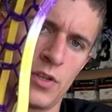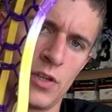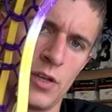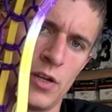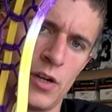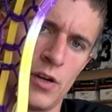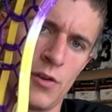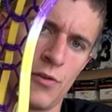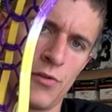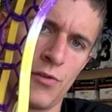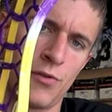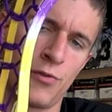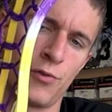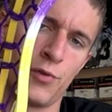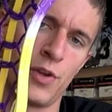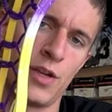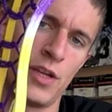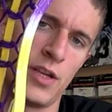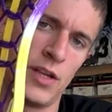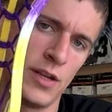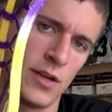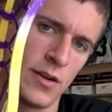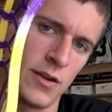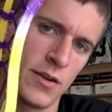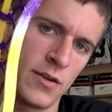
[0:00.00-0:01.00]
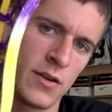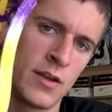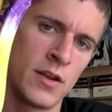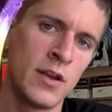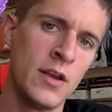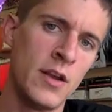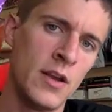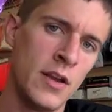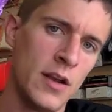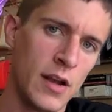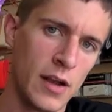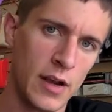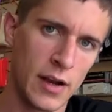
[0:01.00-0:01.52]
there, 3 here.
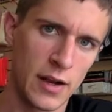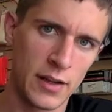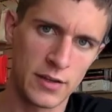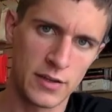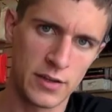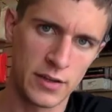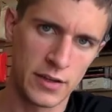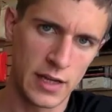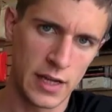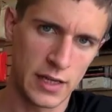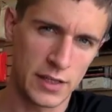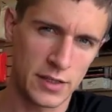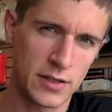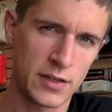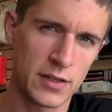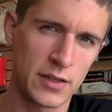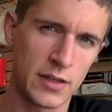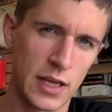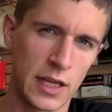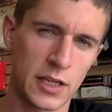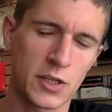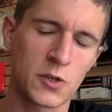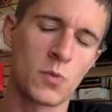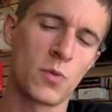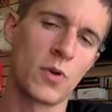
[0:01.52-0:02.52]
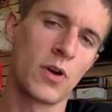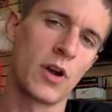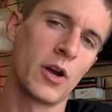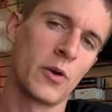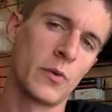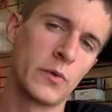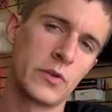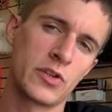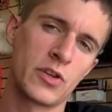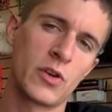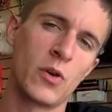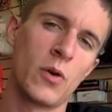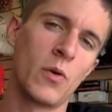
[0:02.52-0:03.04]
All right, so that's where I
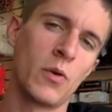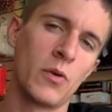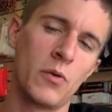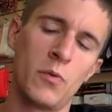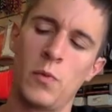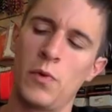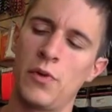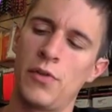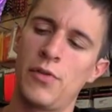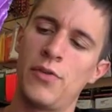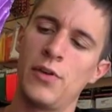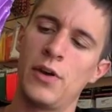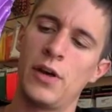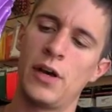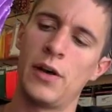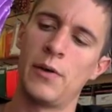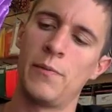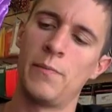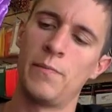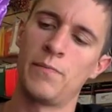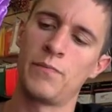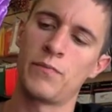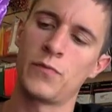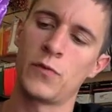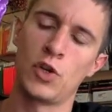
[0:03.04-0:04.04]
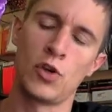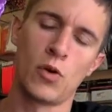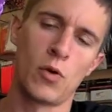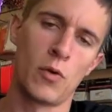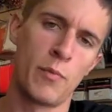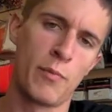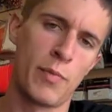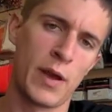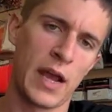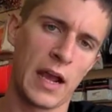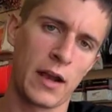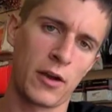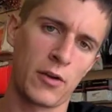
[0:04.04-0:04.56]
was going with going
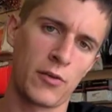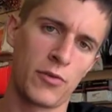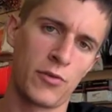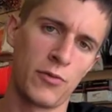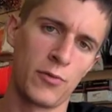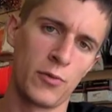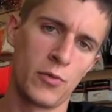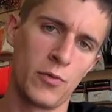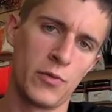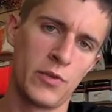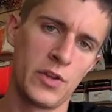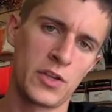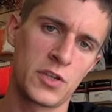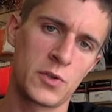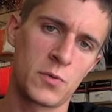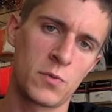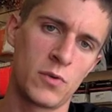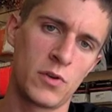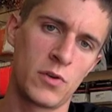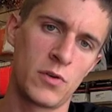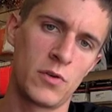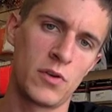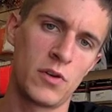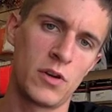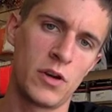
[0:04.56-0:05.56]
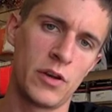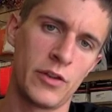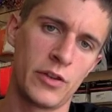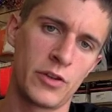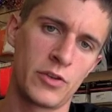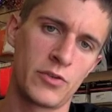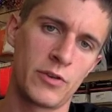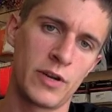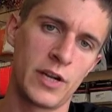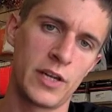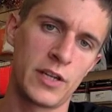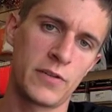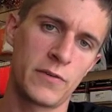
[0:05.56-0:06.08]
back through this one on the
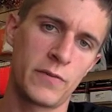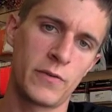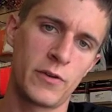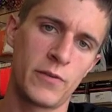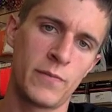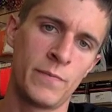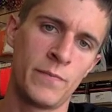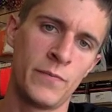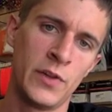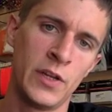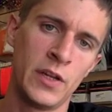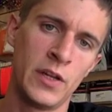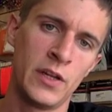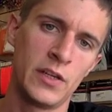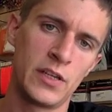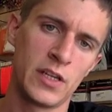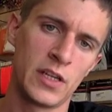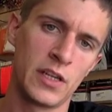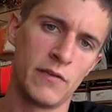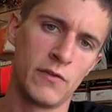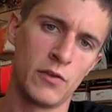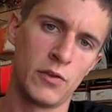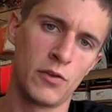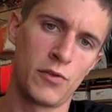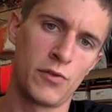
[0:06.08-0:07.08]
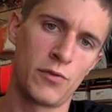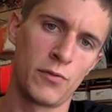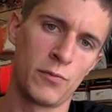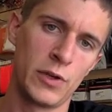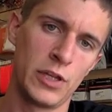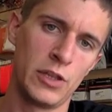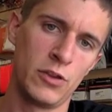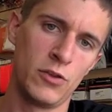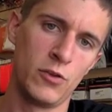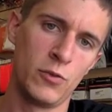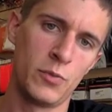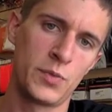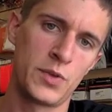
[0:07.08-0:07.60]
transfer to give you 3
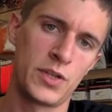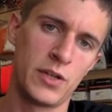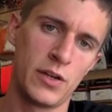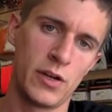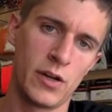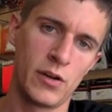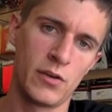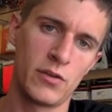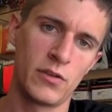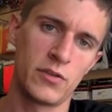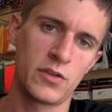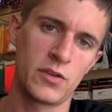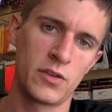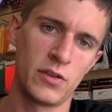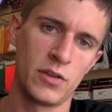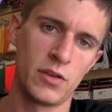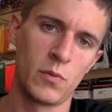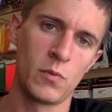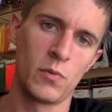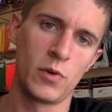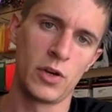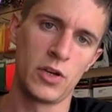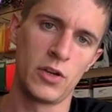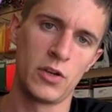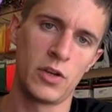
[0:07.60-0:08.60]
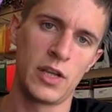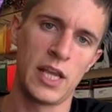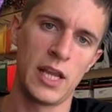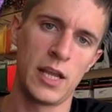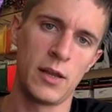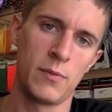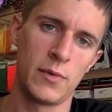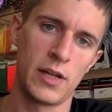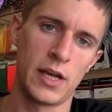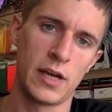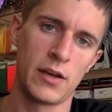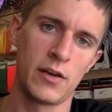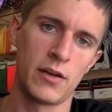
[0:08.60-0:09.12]
loops here, so that when you
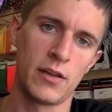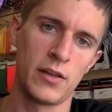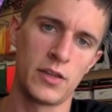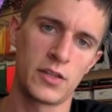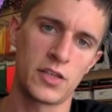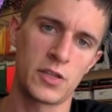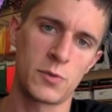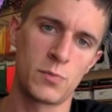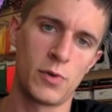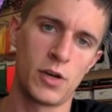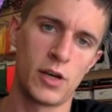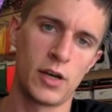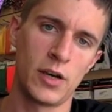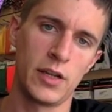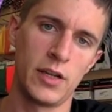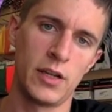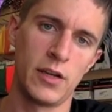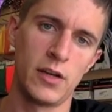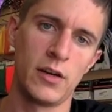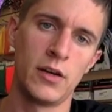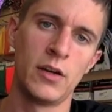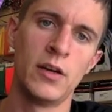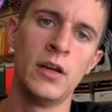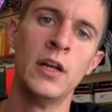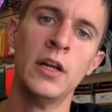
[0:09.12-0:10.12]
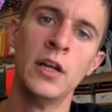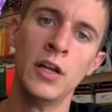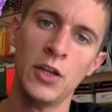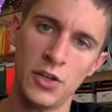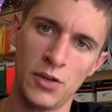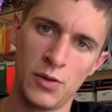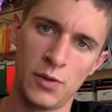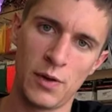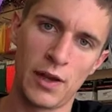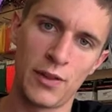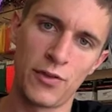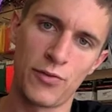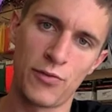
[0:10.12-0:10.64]
came down to this spot here,
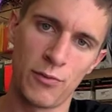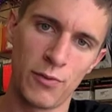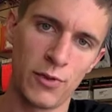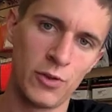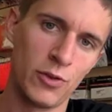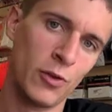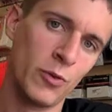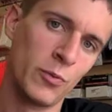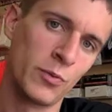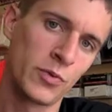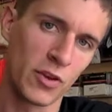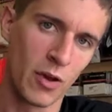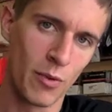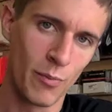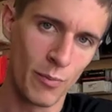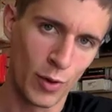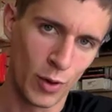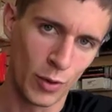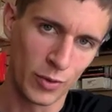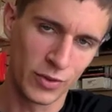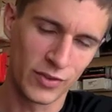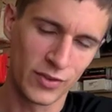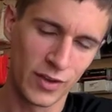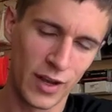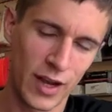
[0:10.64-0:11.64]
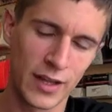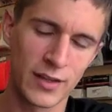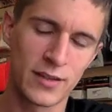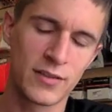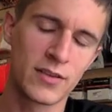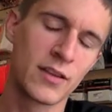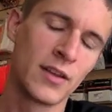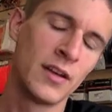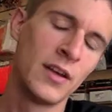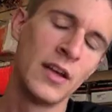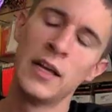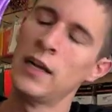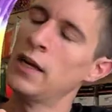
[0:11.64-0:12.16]
you had 3 loops on both sides.
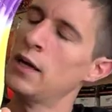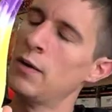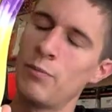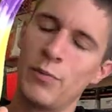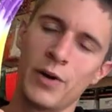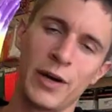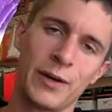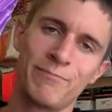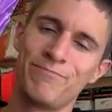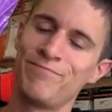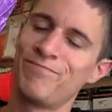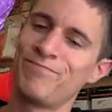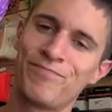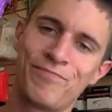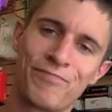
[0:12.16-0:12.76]
But